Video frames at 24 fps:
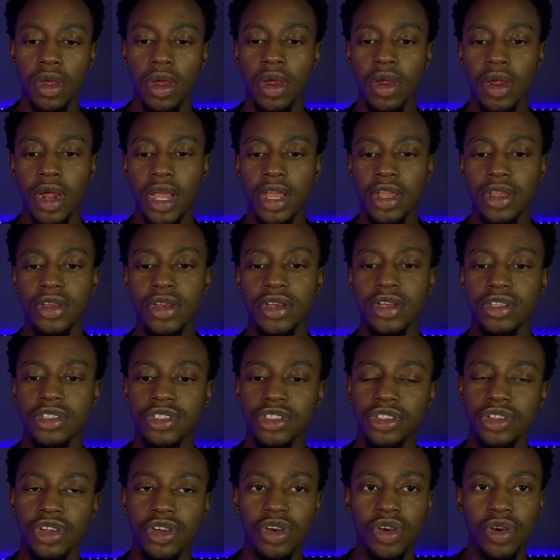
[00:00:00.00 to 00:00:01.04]
All right, y'all.
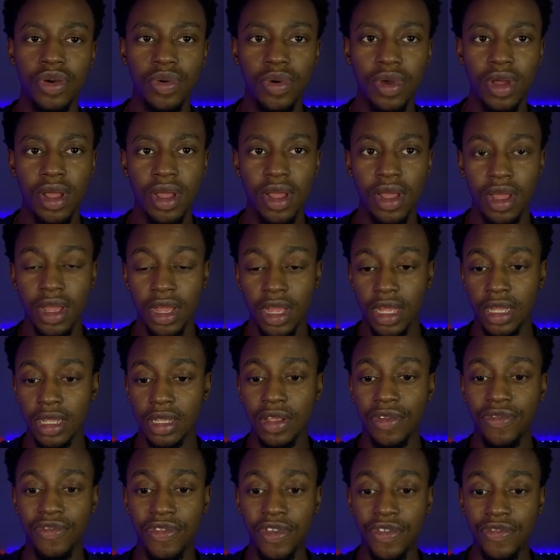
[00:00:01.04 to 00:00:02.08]
So
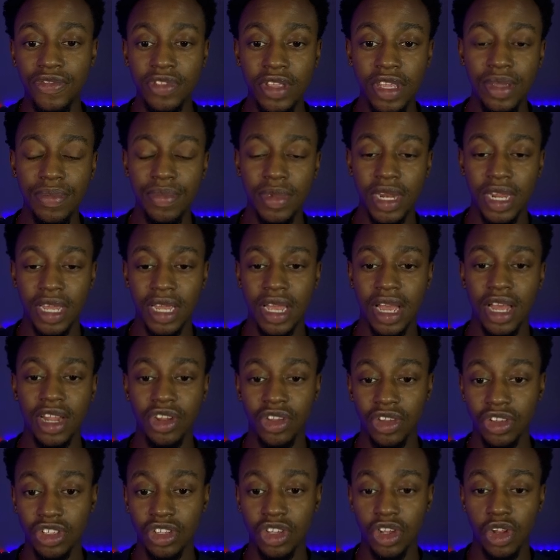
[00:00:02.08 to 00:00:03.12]
the 15-minute
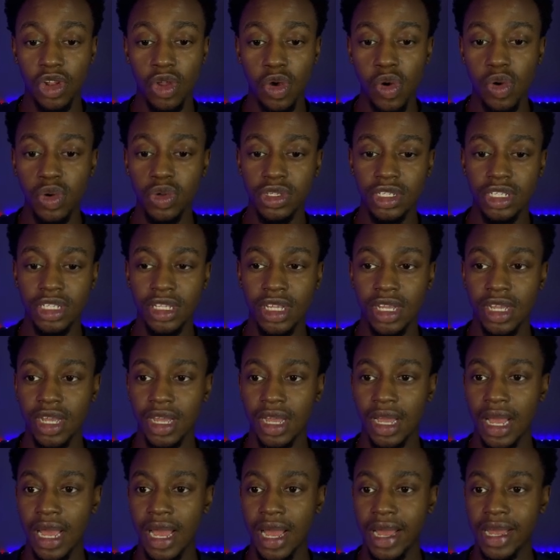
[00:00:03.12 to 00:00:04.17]
candle is closed,
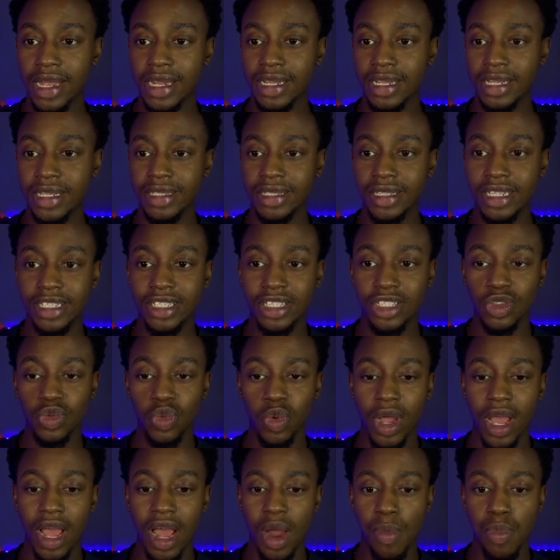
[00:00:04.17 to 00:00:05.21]
and this is
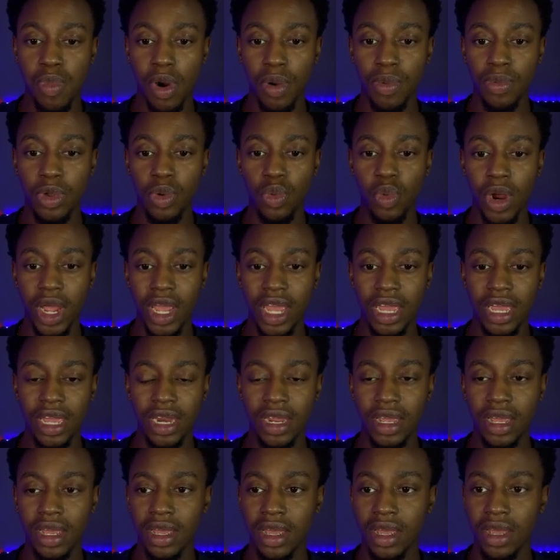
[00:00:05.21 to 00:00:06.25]
where I'll probably be waiting
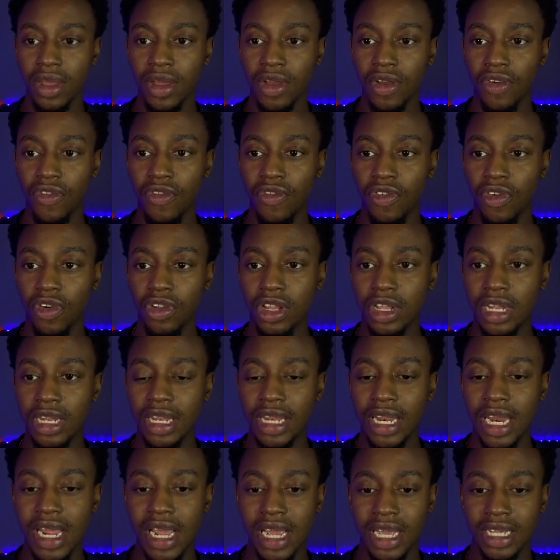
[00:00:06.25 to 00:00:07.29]
for the
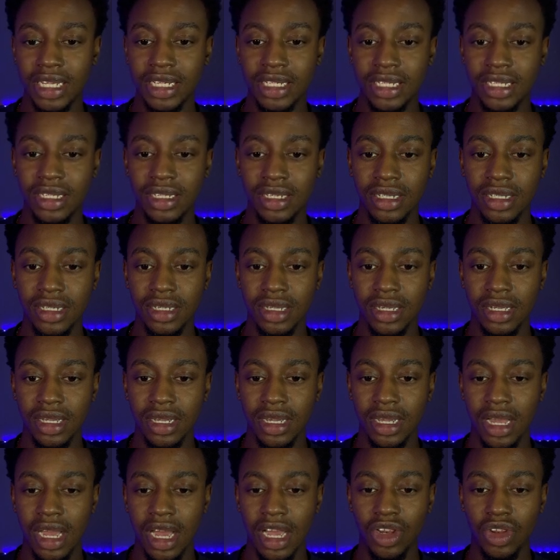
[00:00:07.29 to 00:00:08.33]
next
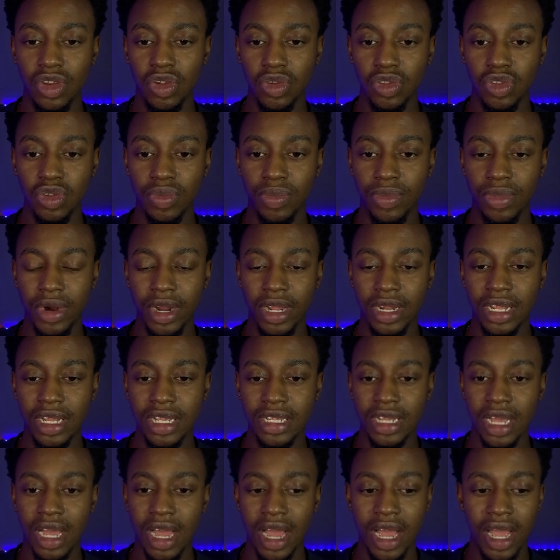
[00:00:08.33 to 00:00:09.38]
candle to break this
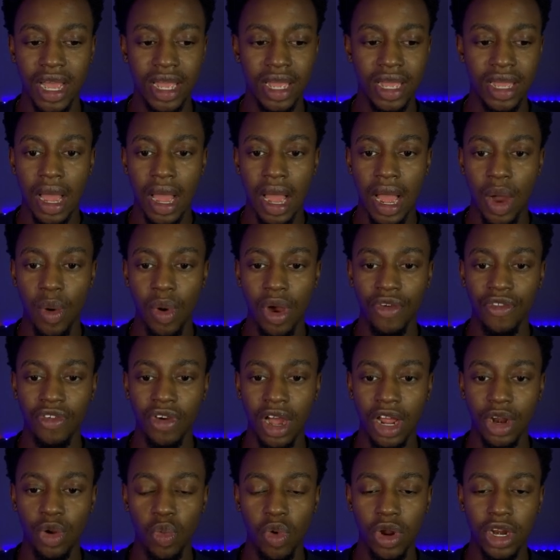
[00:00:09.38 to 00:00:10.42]
high. However,
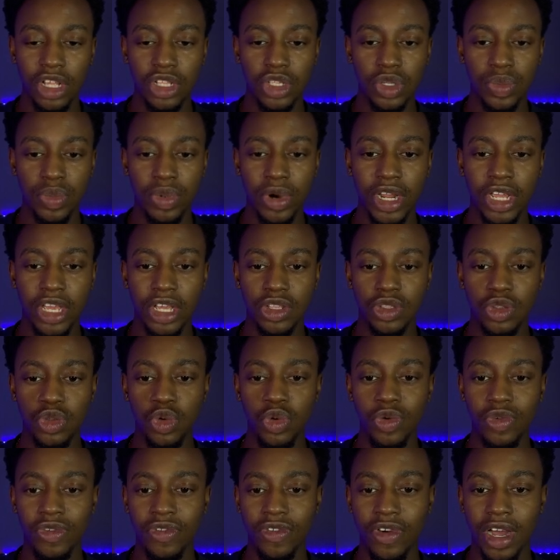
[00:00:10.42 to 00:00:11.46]
I don't want it to break it
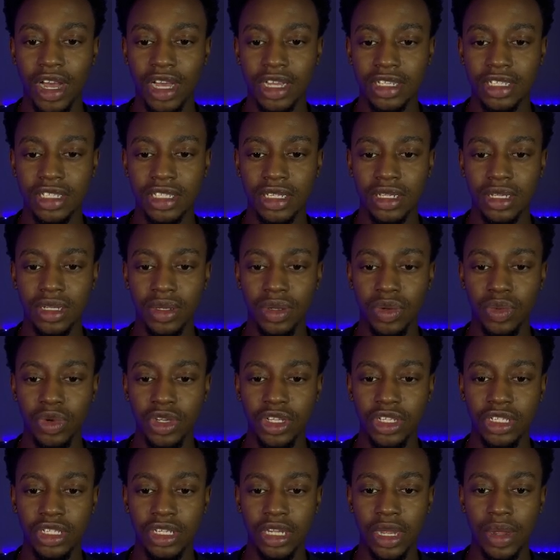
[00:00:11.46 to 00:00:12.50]
too fast,
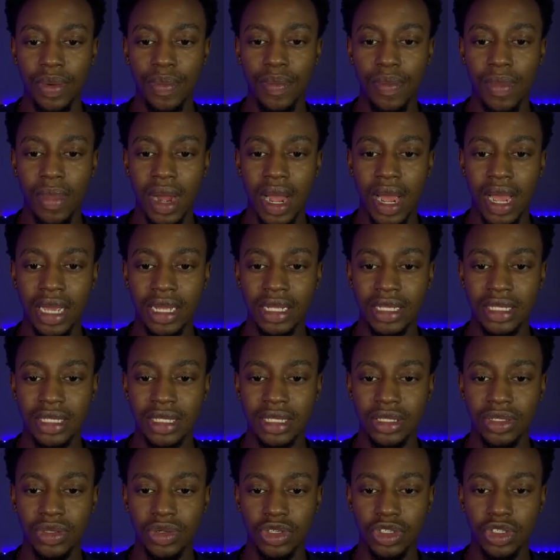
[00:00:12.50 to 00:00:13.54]
which it might.
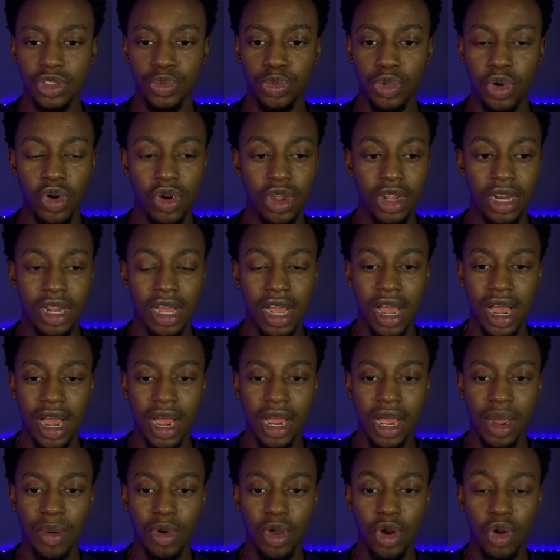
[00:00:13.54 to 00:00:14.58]
So it's broken the
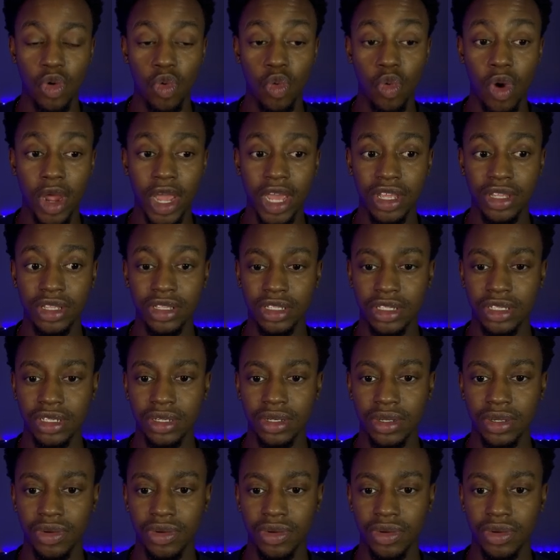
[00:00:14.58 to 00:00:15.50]
high. I'm gonna wait